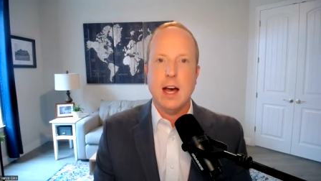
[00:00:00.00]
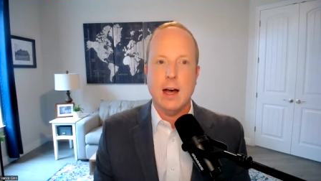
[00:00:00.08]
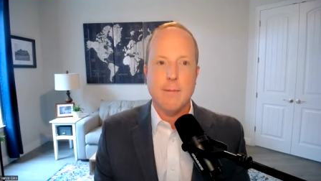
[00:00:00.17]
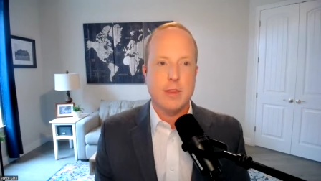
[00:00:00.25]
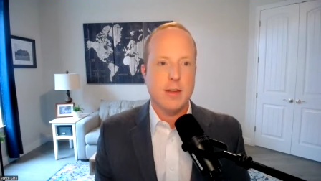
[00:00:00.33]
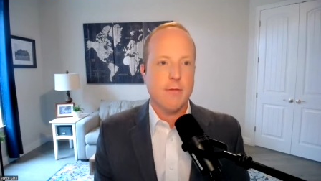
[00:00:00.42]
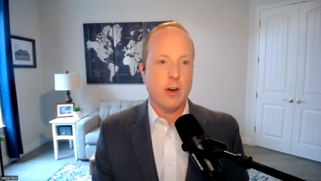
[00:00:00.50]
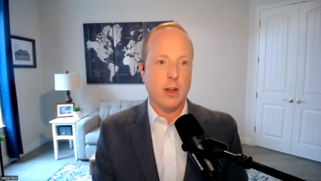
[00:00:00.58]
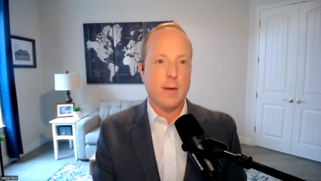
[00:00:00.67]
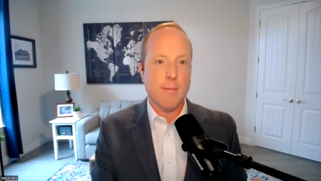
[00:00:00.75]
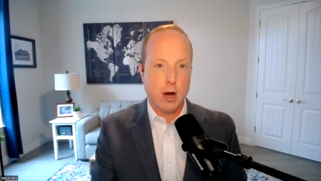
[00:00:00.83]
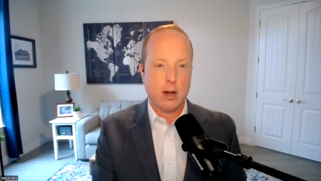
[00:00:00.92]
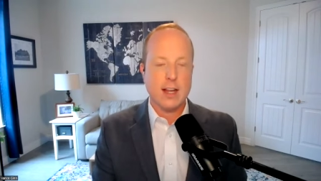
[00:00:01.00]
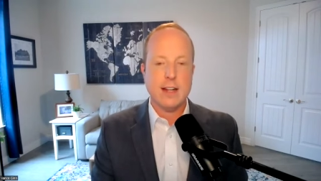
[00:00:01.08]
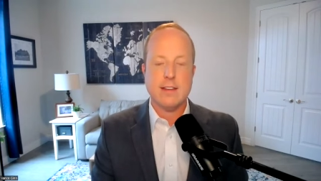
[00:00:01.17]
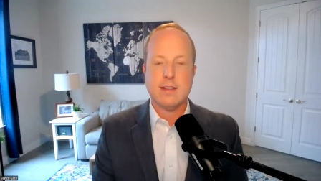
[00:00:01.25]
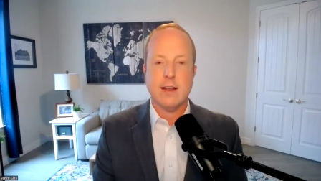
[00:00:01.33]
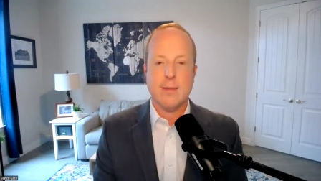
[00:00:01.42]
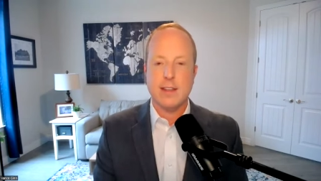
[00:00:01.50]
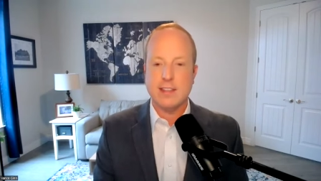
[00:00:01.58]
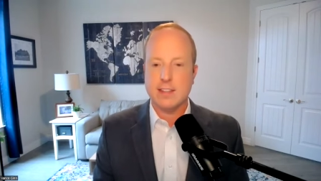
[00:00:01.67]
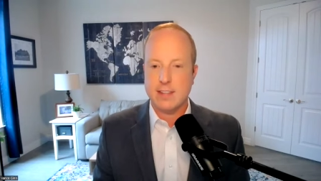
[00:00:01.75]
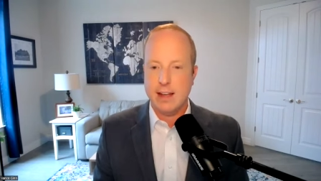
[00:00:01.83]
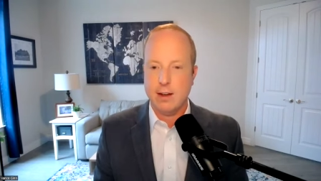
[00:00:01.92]
Um, the, on the markets, um, this
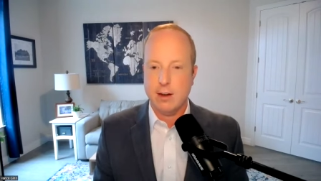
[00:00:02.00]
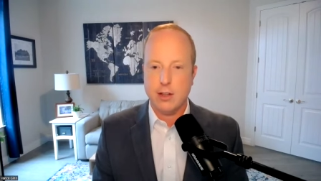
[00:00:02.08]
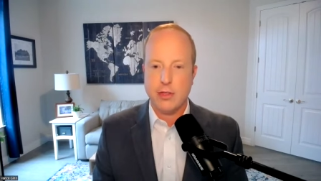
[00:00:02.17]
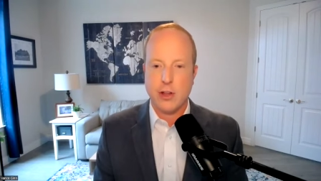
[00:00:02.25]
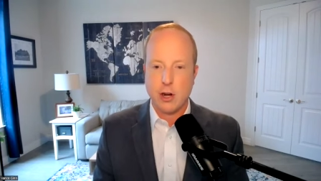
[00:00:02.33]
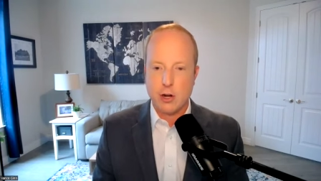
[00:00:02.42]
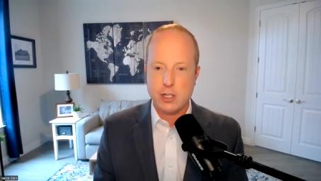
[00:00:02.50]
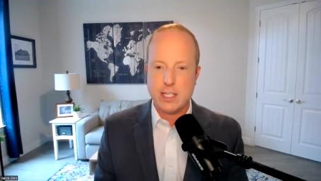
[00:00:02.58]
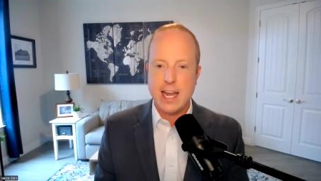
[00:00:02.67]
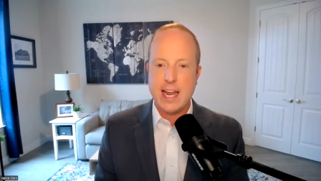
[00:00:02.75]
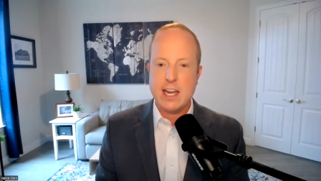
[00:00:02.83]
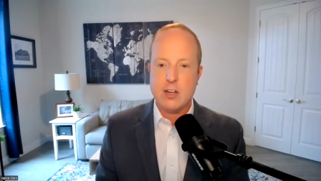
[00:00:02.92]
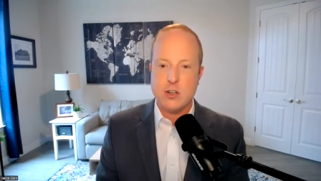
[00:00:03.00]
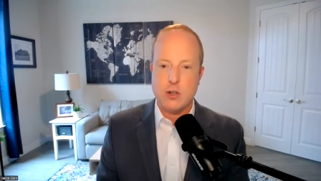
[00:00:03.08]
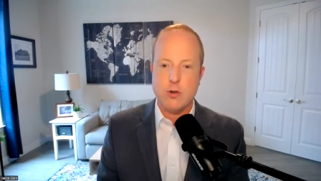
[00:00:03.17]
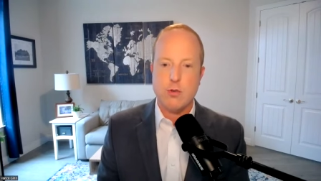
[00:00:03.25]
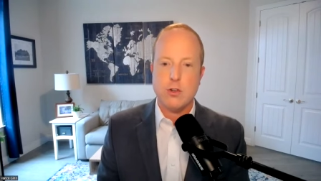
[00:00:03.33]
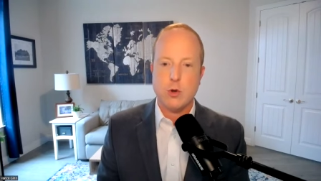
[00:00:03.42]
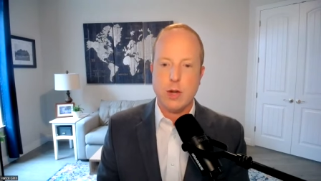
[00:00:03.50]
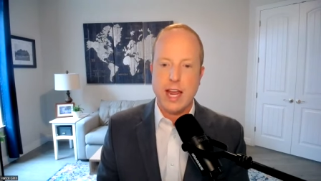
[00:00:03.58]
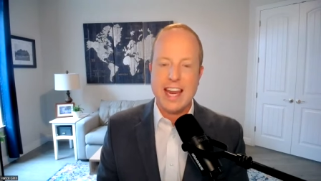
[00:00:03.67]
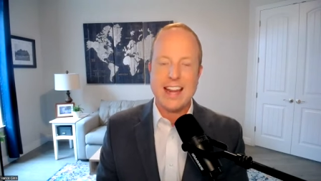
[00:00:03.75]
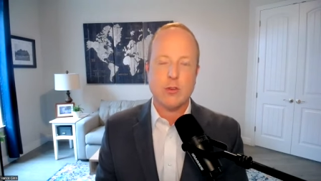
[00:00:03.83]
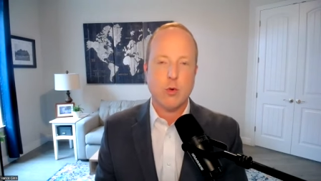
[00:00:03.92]
is at, on Thursday, June
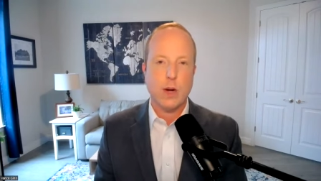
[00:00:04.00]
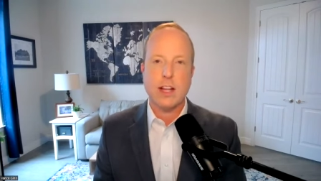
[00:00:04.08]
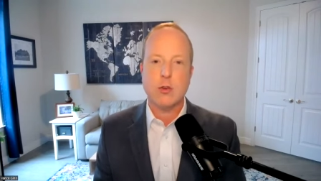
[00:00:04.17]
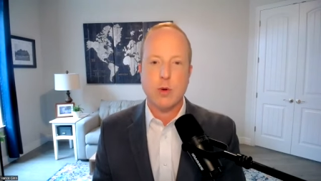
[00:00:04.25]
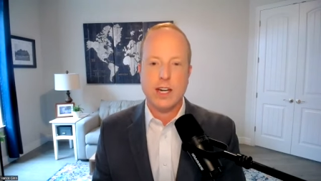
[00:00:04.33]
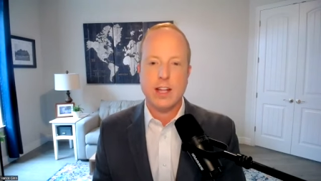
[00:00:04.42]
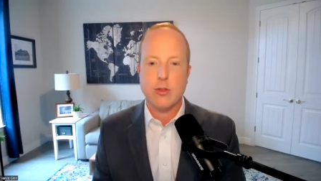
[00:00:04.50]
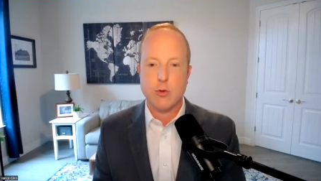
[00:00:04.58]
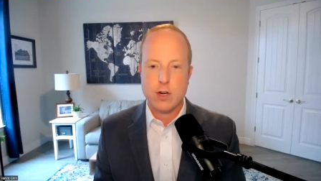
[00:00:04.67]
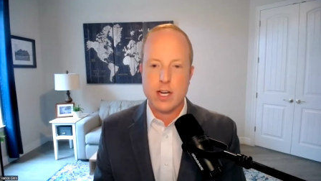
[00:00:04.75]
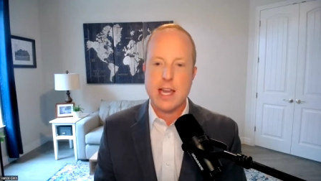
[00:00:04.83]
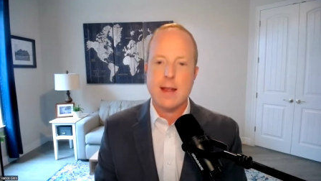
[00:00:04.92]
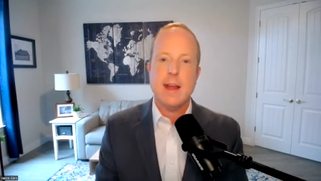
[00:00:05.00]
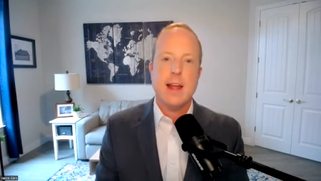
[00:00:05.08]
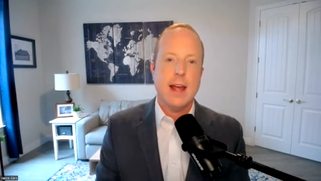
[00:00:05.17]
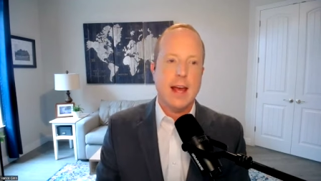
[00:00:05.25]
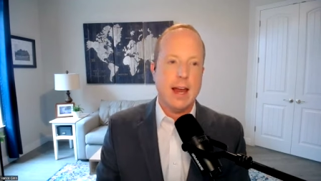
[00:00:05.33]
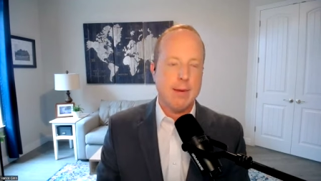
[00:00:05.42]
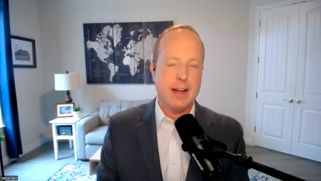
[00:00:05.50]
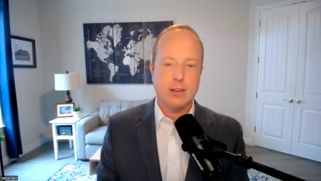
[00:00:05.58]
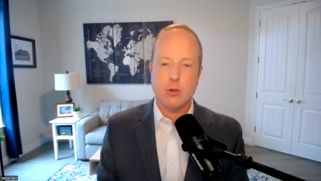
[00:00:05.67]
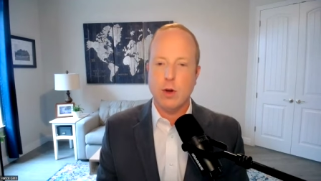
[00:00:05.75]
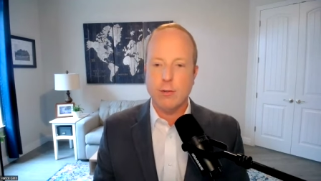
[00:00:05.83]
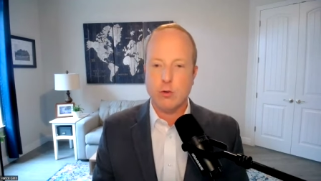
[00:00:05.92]
eighth, twenty twenty-three at about
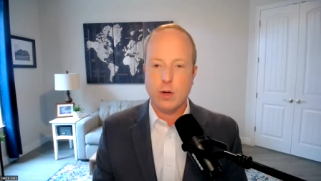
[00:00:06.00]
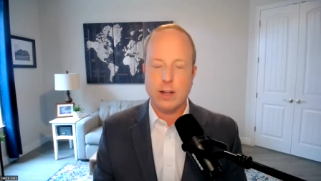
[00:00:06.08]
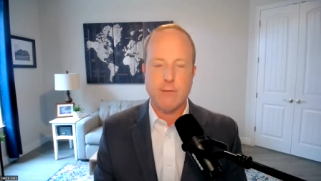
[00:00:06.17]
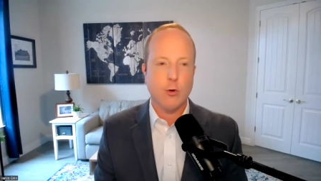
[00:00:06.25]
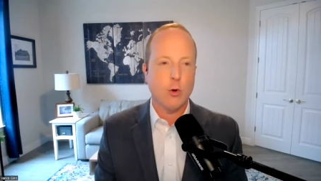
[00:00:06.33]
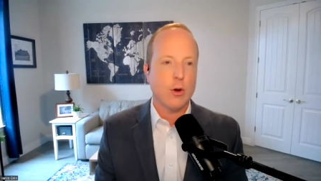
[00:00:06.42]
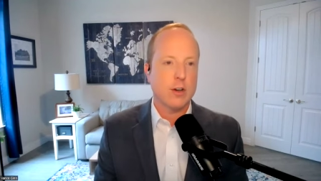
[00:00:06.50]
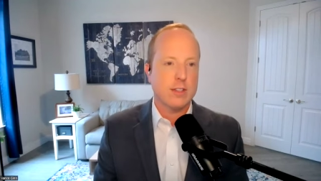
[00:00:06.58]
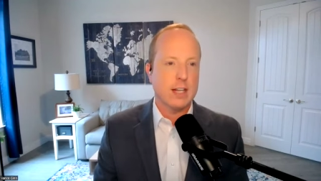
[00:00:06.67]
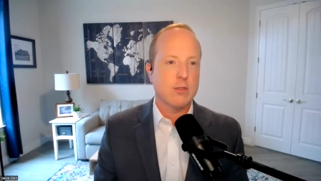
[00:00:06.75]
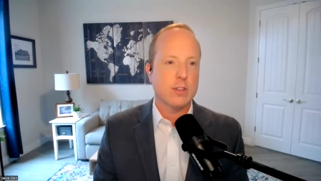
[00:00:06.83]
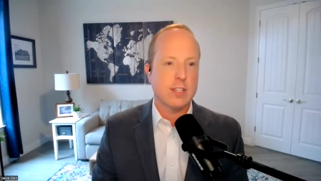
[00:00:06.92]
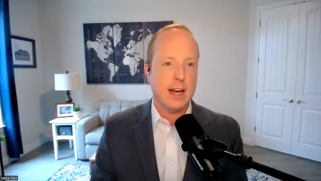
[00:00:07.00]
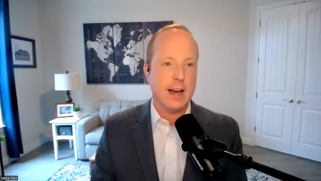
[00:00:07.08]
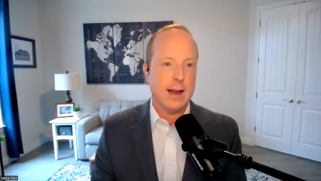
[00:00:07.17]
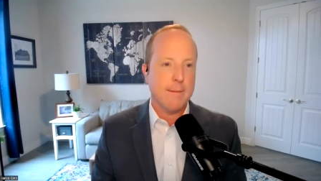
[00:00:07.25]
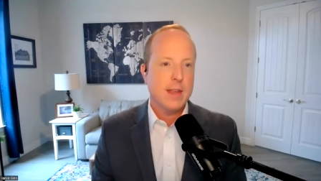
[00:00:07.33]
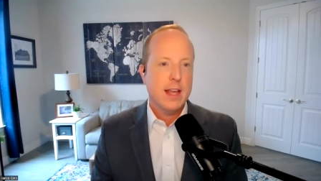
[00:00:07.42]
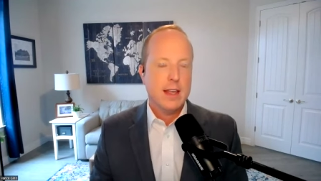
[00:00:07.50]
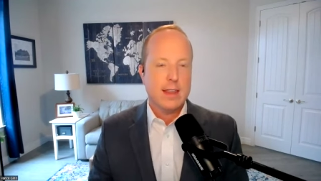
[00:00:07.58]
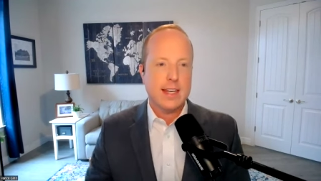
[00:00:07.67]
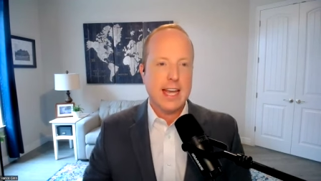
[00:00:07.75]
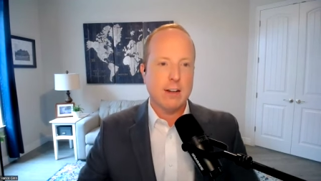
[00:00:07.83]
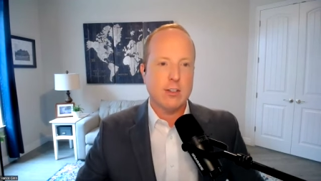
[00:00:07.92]
twelve twenty-four Central Time.
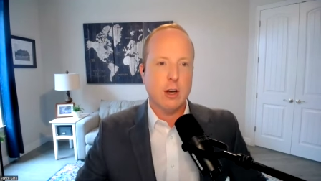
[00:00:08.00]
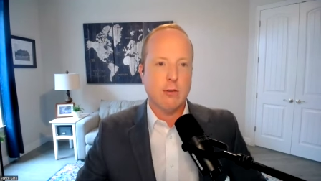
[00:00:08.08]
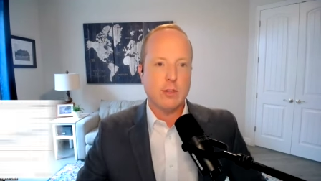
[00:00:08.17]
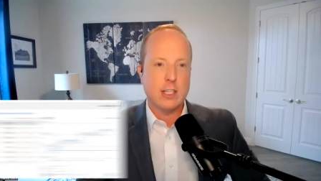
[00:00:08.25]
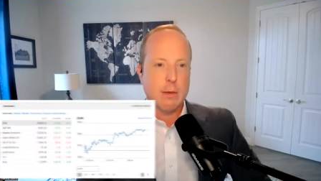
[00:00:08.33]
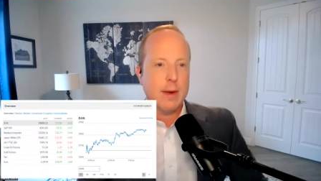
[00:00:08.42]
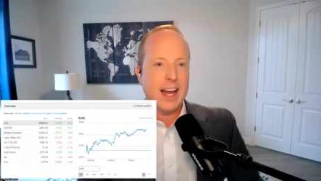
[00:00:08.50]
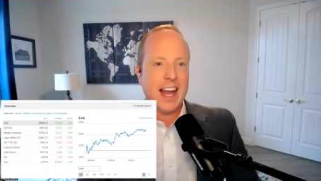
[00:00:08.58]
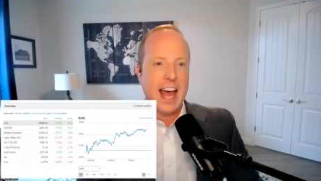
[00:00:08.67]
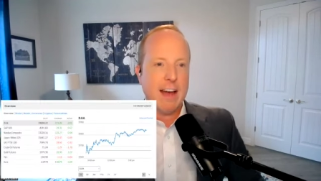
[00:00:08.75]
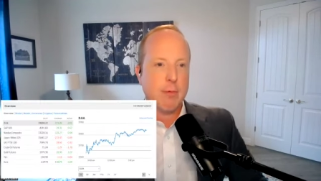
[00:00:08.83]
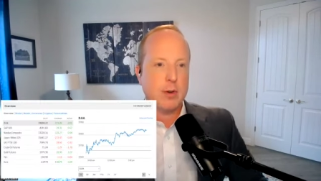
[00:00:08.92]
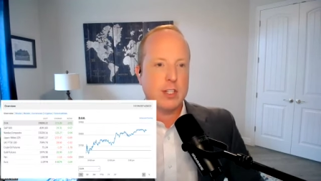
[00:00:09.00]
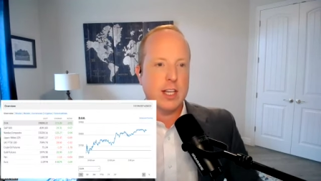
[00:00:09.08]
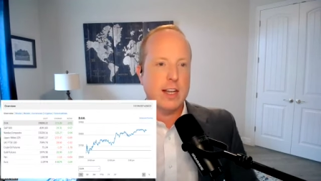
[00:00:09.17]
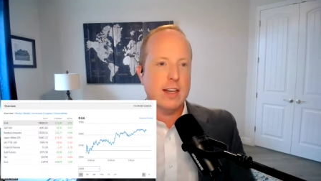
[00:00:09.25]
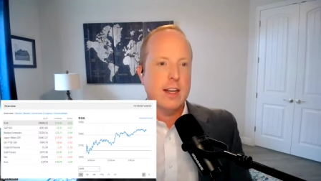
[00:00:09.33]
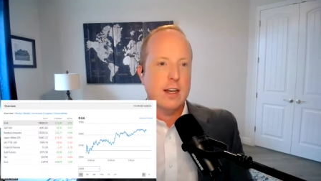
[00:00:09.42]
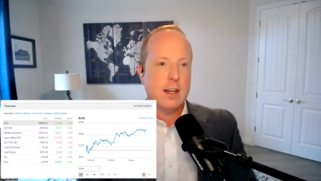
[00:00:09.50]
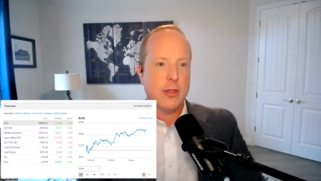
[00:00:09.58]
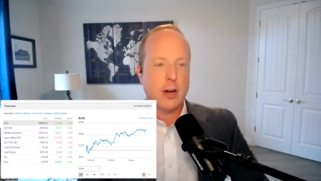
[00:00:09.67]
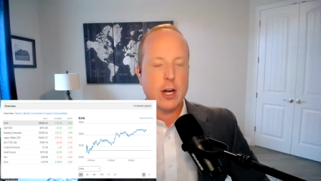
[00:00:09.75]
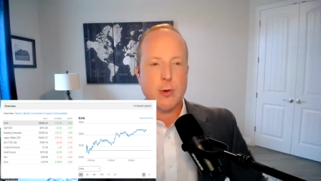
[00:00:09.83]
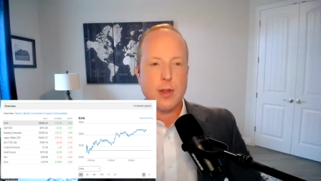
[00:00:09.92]
The Dow Jones is up about half percent to
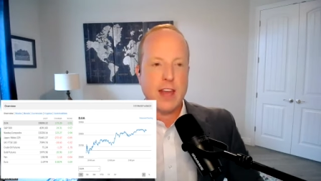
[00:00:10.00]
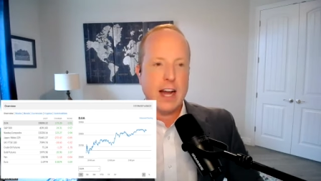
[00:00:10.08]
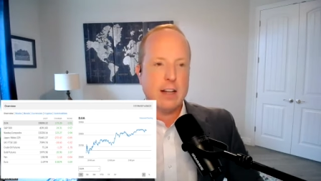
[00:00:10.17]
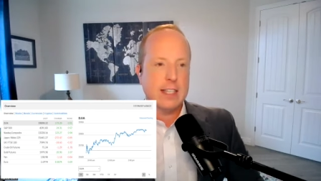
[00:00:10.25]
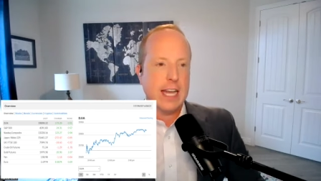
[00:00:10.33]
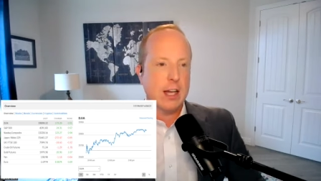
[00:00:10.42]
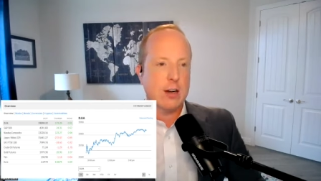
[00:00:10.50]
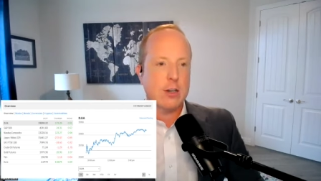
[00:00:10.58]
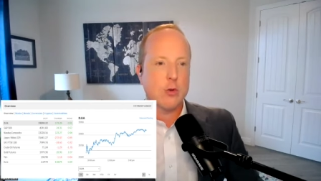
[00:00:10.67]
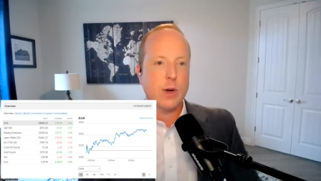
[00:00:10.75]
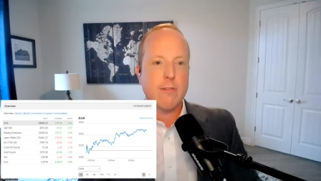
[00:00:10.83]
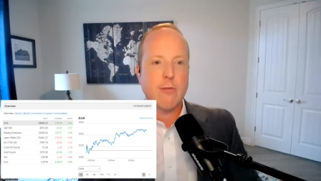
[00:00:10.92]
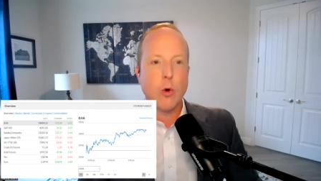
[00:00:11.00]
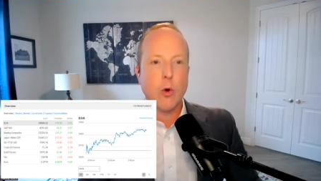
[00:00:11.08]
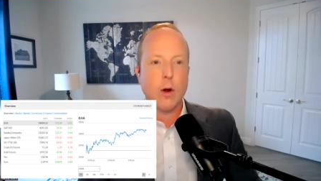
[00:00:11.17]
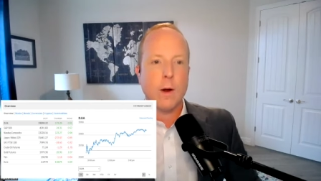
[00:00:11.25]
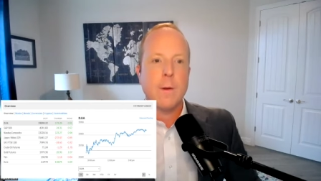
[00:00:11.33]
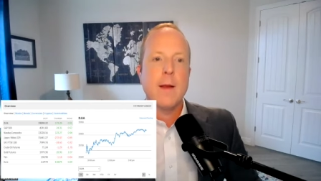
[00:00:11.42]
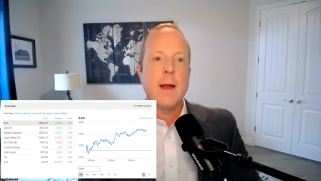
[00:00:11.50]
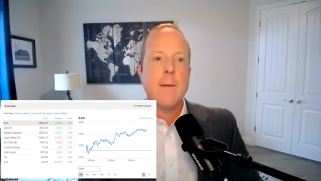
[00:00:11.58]
thirty-three thousand eight hundred twenty-four.